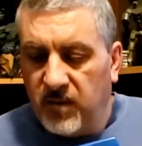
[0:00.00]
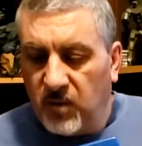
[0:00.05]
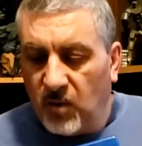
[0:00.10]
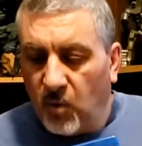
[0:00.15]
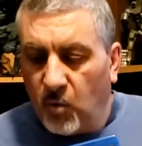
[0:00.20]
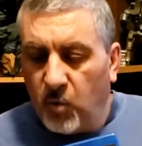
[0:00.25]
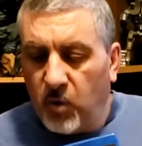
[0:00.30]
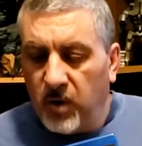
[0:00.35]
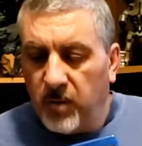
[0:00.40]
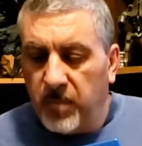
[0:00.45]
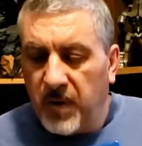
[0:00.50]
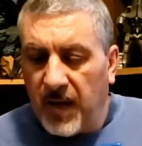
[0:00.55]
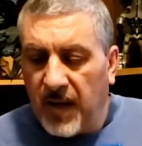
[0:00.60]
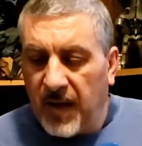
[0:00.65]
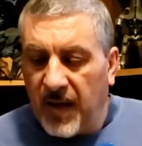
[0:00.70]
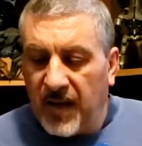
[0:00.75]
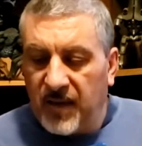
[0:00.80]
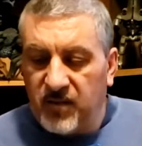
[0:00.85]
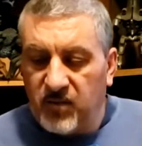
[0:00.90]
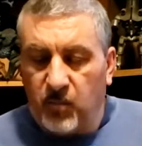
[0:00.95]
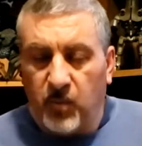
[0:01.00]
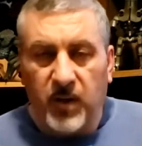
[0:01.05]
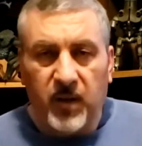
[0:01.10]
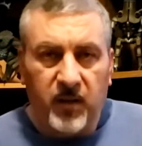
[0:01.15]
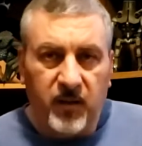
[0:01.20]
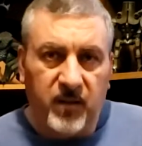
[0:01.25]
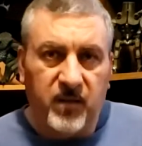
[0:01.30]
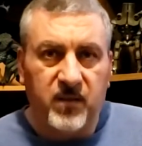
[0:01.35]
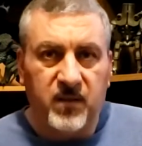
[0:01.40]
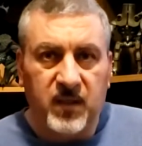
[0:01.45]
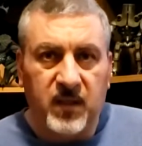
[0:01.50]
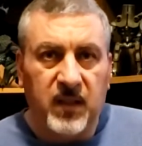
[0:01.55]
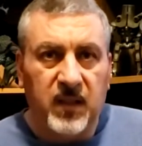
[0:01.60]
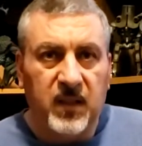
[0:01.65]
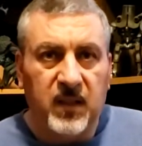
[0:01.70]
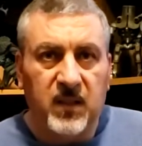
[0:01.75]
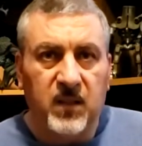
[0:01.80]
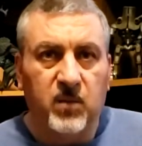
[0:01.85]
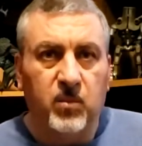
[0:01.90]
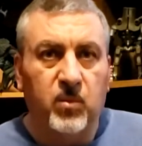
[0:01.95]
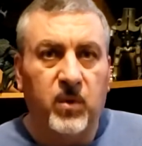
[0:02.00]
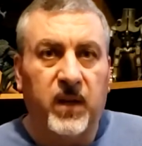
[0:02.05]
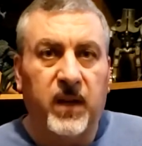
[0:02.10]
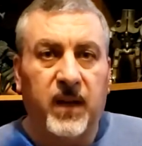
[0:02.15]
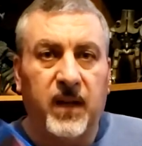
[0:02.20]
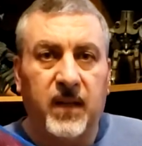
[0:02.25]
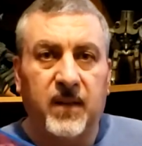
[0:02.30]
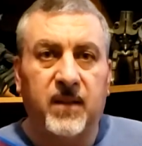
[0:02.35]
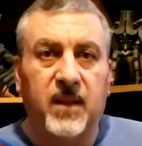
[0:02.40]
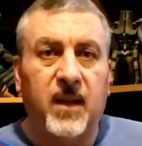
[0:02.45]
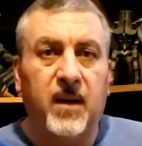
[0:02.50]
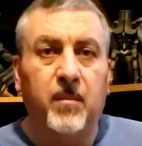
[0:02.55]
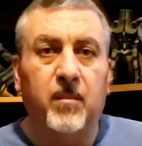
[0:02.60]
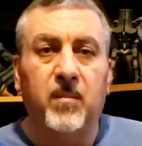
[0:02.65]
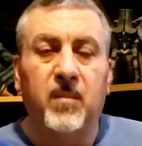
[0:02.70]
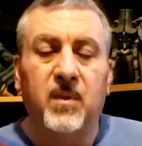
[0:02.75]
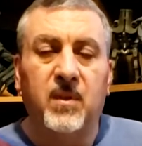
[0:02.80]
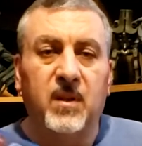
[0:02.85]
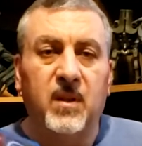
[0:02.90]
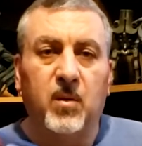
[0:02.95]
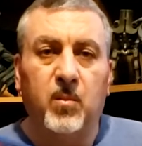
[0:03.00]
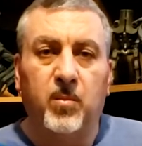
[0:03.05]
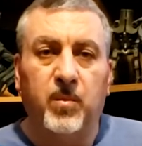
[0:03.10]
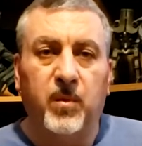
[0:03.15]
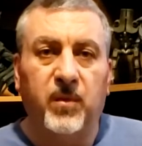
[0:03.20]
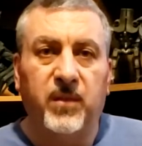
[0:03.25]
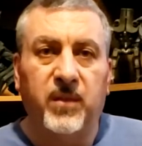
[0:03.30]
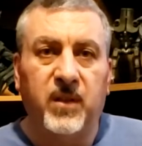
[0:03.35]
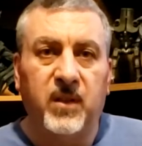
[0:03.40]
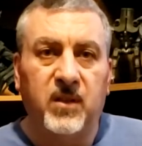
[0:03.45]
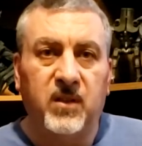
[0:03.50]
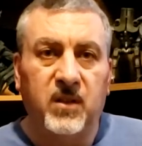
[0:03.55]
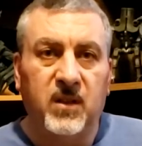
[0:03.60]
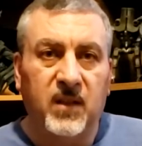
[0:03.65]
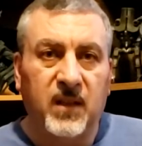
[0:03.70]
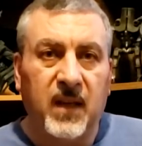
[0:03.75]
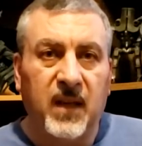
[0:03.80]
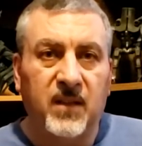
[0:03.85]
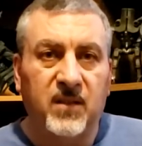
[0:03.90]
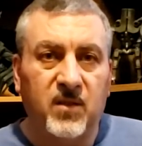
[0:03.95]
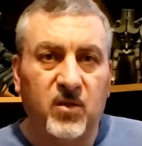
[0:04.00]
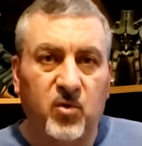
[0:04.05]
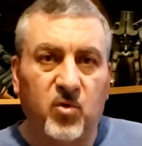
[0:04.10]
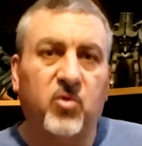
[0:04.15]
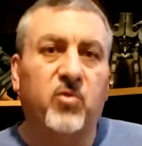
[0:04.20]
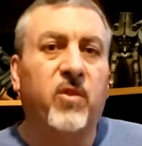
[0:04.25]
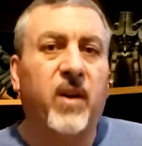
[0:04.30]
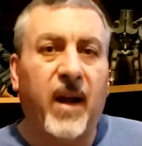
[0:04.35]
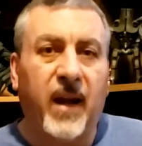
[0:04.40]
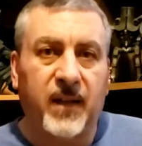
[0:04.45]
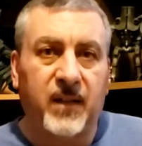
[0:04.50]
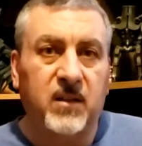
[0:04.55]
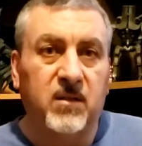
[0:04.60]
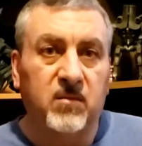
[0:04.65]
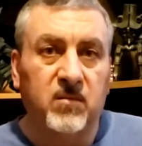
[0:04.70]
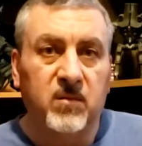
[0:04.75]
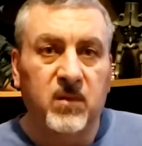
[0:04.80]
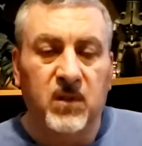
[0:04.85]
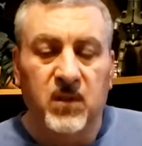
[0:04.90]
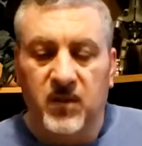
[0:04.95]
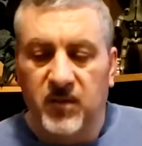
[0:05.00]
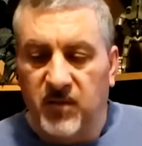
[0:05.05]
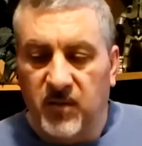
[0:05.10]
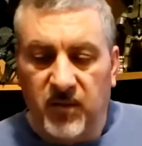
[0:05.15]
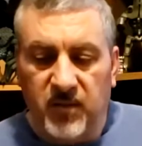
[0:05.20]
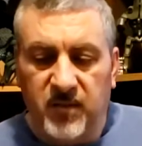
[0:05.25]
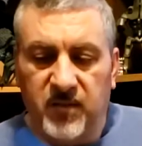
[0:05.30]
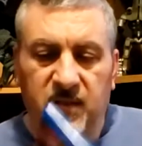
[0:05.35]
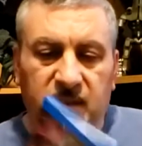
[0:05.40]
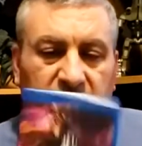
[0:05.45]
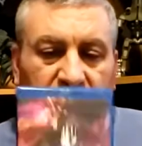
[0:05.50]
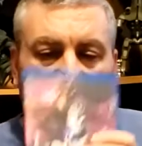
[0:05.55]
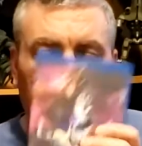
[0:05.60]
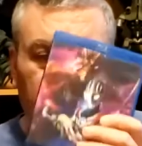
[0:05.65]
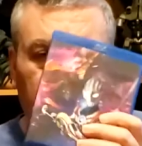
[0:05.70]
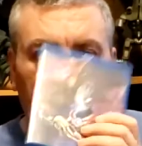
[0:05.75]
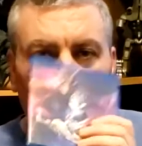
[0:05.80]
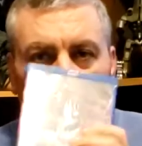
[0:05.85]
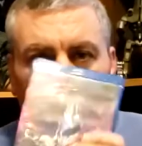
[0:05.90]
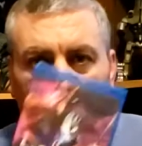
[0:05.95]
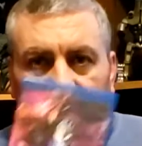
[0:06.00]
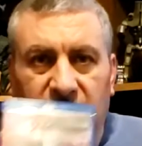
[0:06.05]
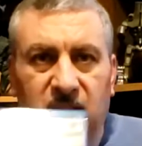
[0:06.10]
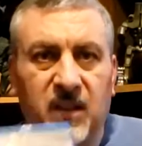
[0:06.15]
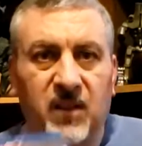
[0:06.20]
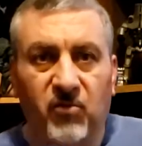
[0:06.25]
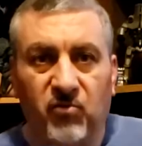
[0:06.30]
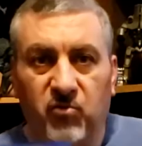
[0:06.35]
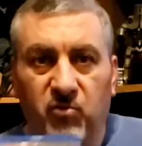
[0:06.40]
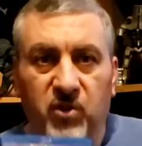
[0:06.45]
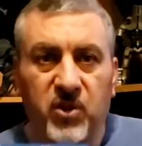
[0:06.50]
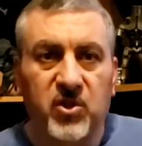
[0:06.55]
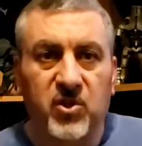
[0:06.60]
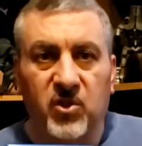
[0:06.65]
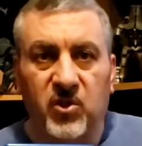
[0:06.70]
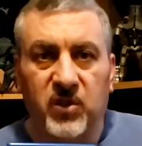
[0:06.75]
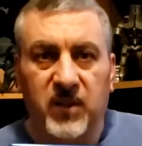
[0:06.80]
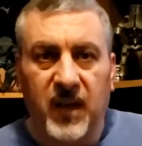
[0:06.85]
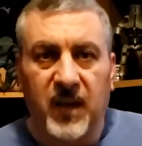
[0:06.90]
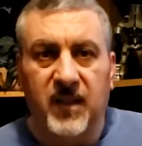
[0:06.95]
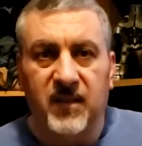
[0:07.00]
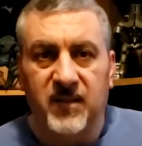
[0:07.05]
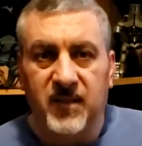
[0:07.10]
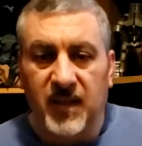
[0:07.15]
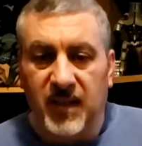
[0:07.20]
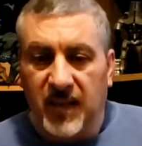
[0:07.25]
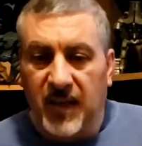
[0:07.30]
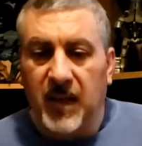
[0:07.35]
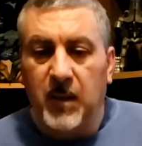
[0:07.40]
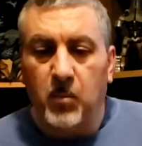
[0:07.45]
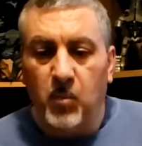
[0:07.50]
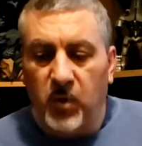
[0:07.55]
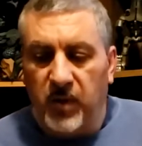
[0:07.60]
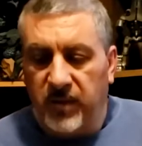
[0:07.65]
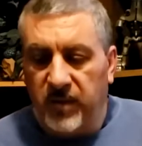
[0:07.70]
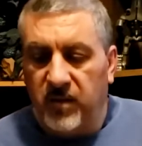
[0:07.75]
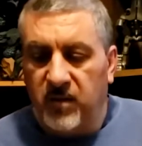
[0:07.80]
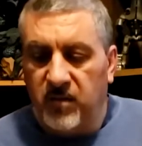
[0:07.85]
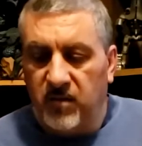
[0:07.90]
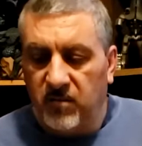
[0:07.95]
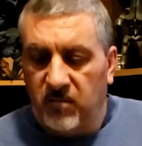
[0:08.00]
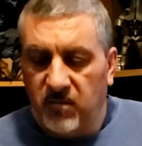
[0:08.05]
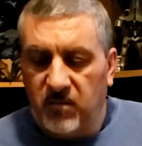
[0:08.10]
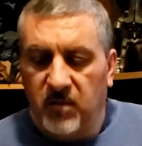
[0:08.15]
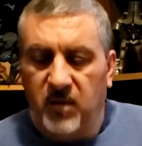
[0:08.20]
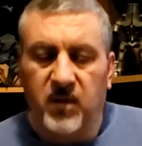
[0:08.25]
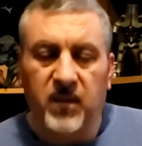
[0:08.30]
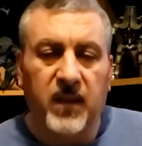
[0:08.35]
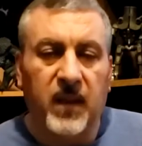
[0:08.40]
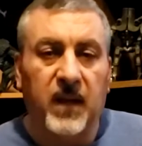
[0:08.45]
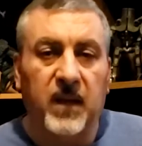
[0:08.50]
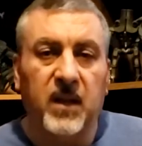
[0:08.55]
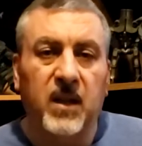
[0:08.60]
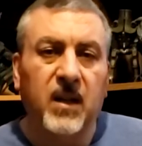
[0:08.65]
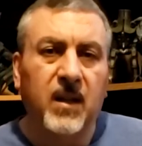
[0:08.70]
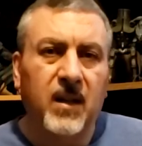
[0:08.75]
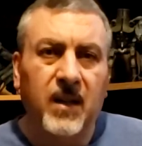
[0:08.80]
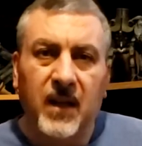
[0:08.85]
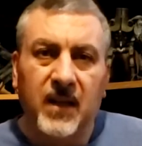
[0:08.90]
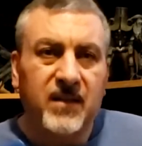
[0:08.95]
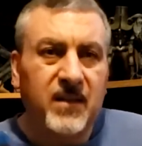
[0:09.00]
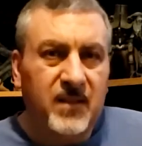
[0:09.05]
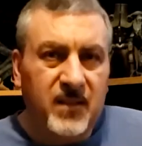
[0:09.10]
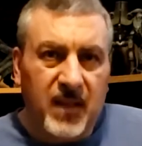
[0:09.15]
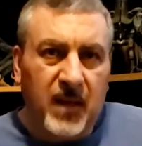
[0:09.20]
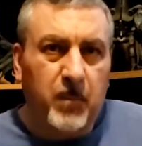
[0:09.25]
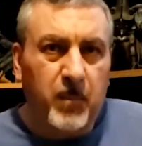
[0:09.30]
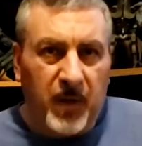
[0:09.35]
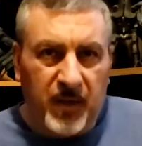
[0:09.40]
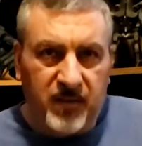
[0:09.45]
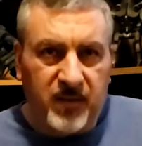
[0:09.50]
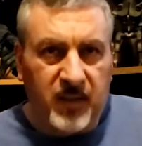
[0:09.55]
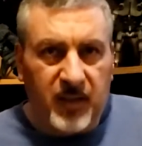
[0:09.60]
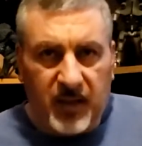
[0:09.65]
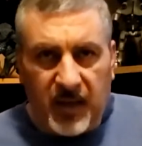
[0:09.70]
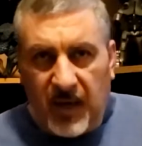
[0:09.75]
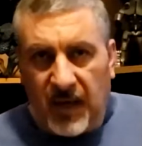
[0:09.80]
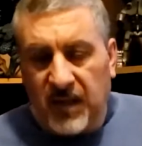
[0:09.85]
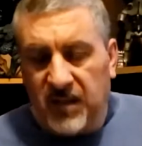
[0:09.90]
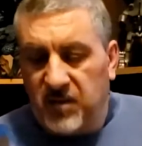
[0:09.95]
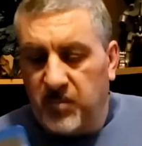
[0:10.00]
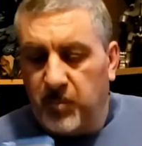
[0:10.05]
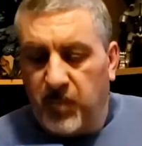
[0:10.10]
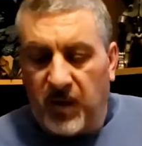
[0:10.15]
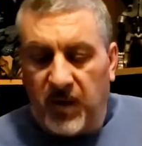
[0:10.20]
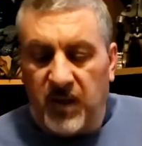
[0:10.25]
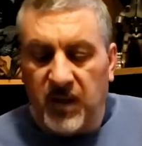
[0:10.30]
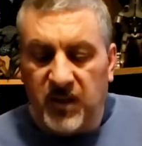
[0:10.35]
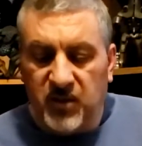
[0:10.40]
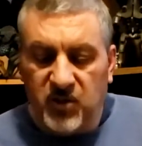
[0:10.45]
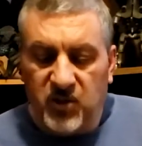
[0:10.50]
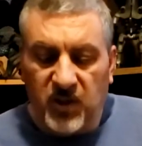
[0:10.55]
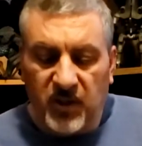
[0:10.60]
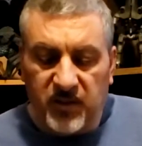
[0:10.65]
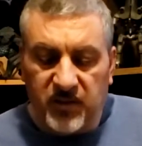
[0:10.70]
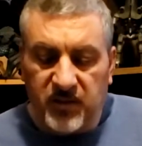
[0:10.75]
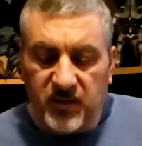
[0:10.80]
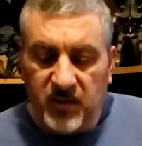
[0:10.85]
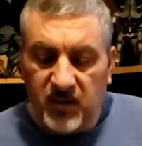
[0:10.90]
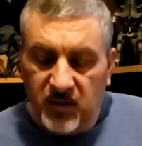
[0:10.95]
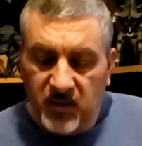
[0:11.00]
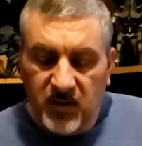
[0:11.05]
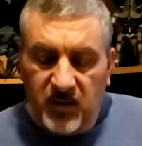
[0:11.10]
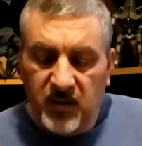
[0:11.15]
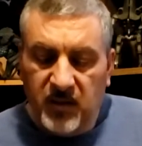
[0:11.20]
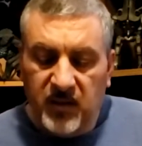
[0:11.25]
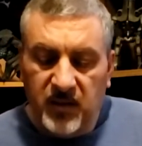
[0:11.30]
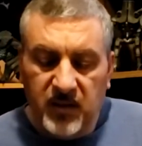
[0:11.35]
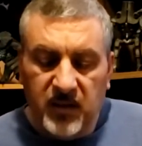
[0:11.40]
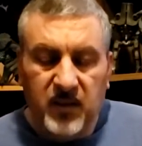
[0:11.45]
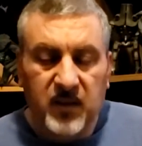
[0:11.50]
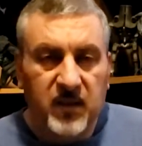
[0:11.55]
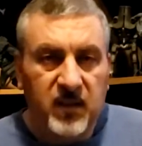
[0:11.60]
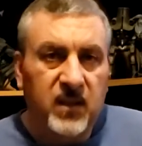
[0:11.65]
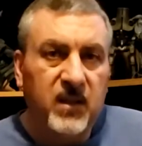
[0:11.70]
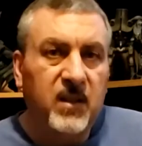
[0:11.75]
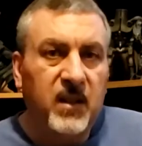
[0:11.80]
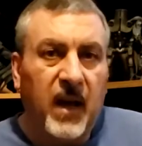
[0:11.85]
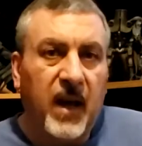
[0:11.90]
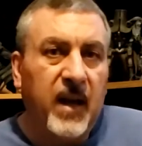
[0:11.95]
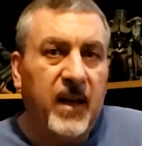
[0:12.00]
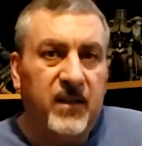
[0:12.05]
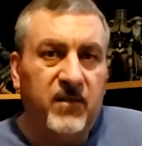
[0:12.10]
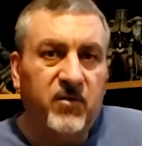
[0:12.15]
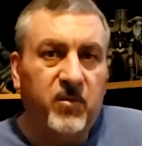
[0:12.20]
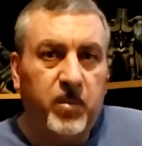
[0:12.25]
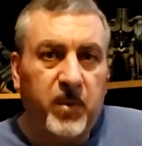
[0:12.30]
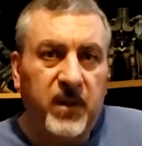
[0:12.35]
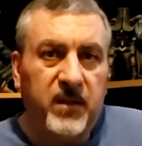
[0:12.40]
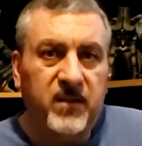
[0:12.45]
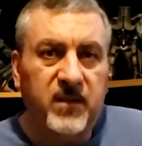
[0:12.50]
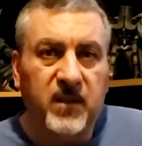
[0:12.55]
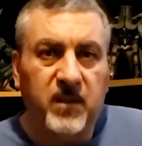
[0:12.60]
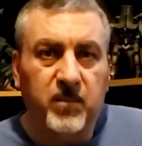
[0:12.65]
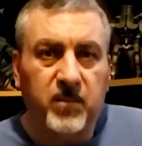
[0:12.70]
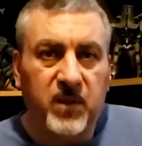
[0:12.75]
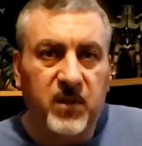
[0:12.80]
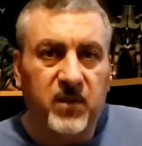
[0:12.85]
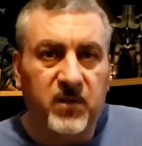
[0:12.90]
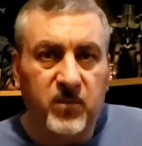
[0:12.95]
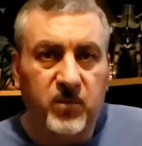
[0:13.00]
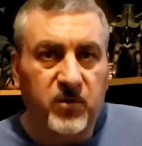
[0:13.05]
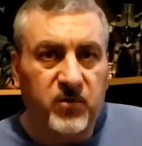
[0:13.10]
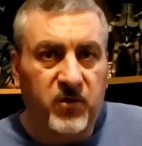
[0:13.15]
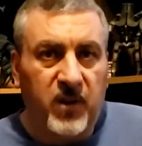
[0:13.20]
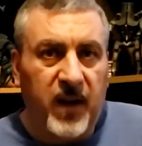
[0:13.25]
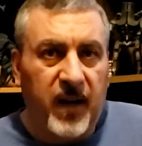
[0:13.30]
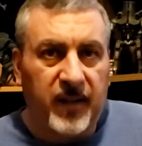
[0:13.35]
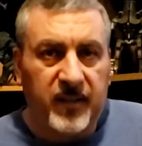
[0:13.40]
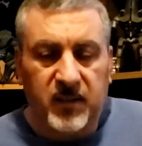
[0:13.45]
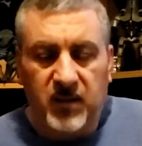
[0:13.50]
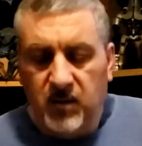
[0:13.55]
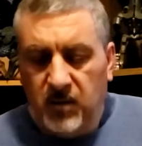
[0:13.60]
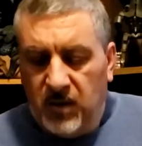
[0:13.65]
Orb as well as Geed, when I got them, the cases were cracked. So this is actually not the original case that came with the thing. It's the same basic case, but it's just, I had to replace it because it was cracked.